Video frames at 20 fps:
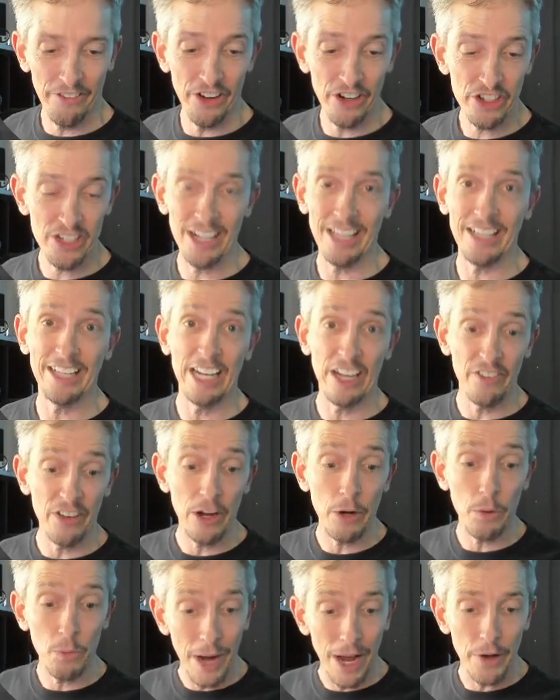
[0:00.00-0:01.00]
of the functionality
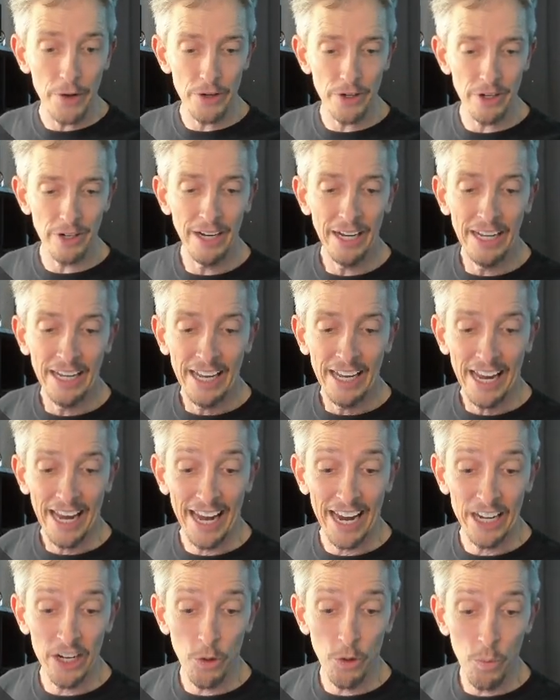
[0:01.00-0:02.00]
of a router
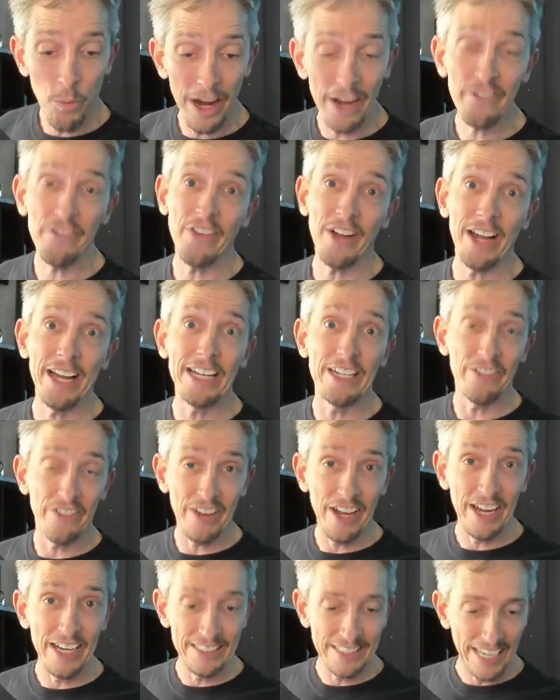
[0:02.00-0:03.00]
and a Wi-Fi
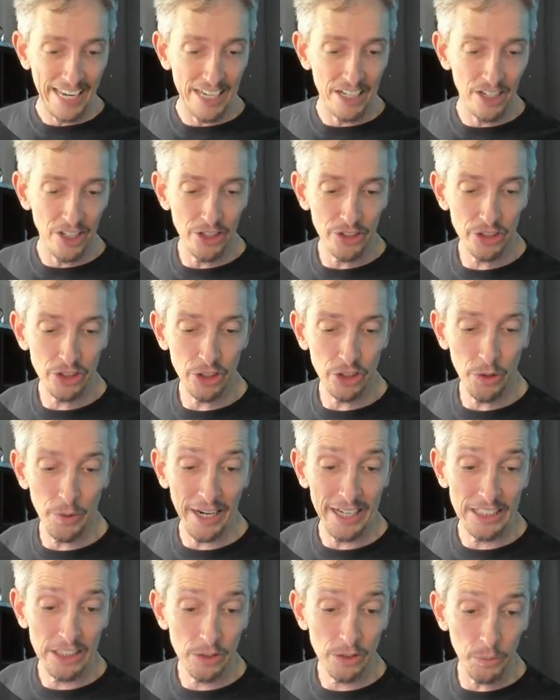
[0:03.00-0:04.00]
device, and
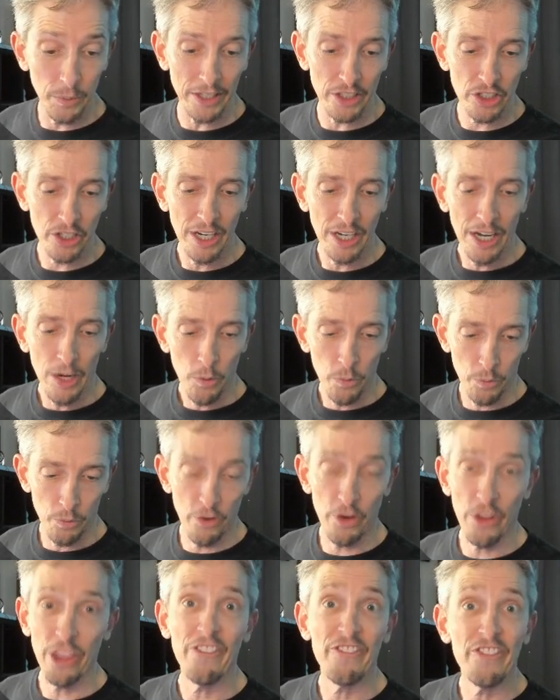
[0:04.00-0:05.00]
also a switch
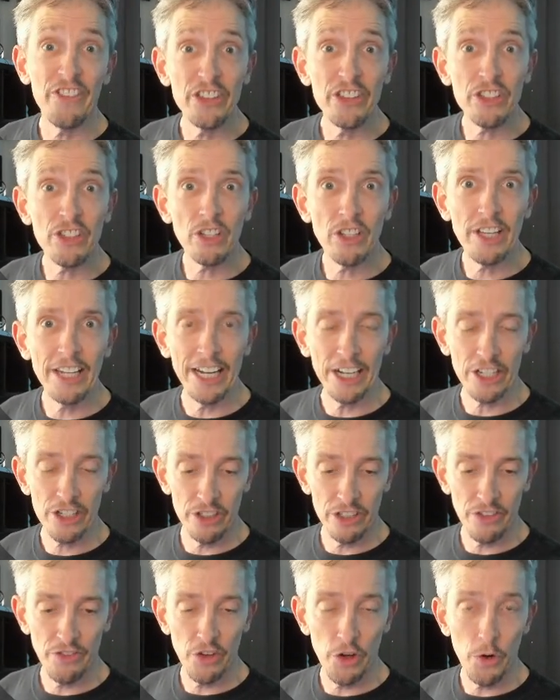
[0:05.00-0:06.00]
for the physical
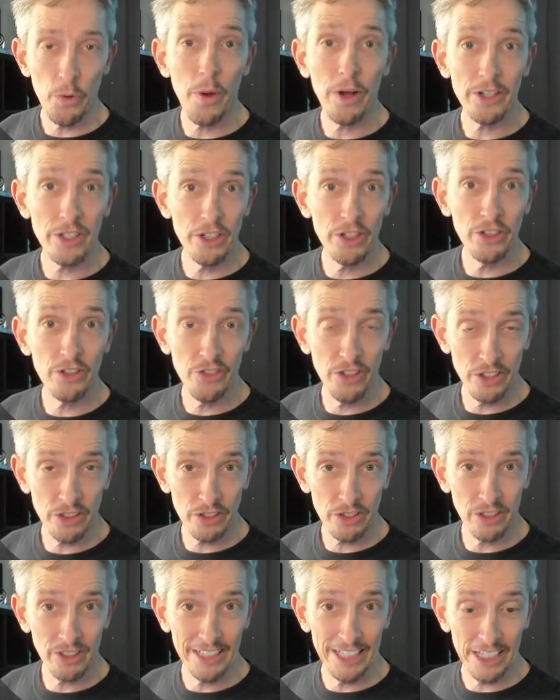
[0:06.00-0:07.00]
connections if you want to use
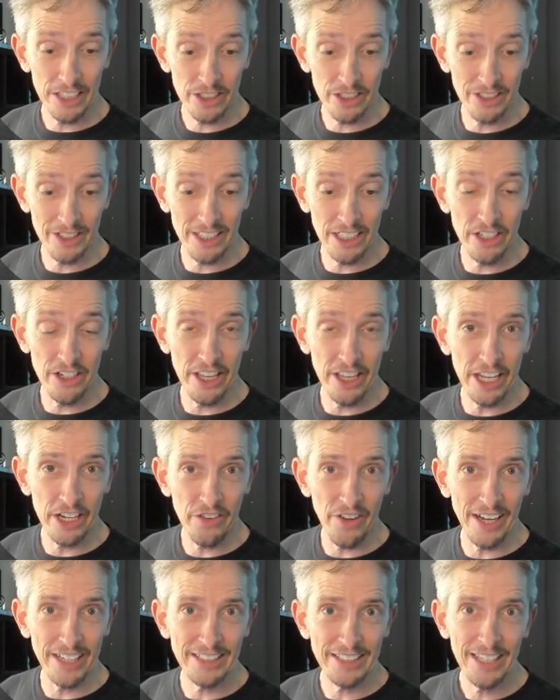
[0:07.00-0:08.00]
physical connections into
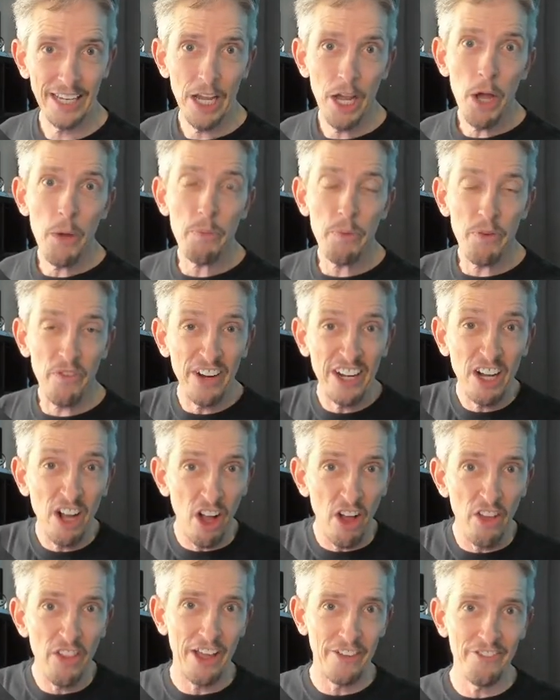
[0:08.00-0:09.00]
that device,
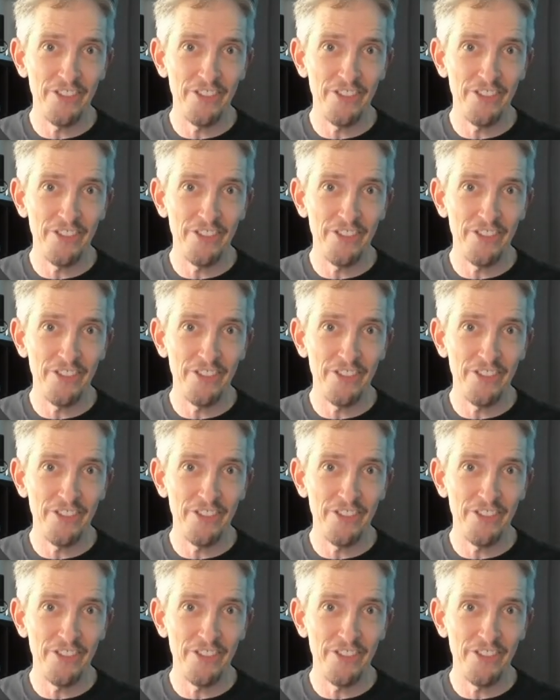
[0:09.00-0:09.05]
providing all